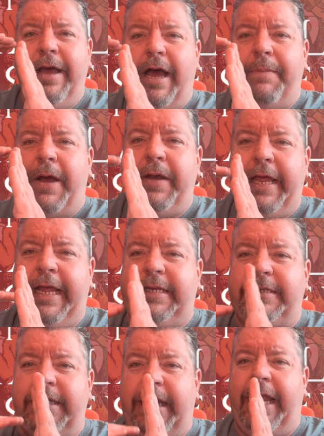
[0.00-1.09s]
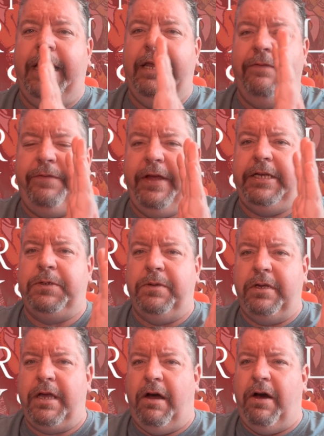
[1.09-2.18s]
about each
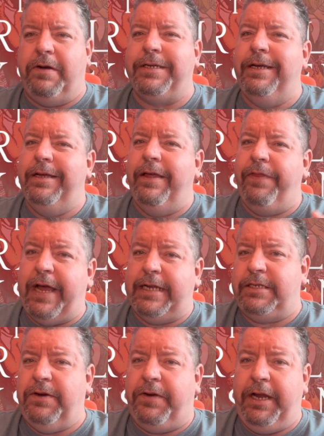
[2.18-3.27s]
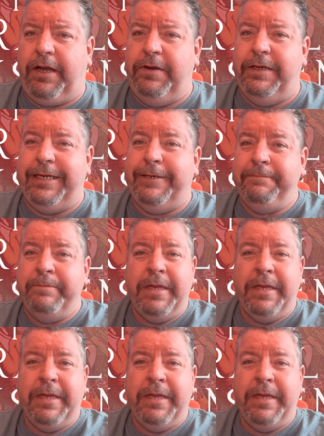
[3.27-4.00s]
individual card. That's not included.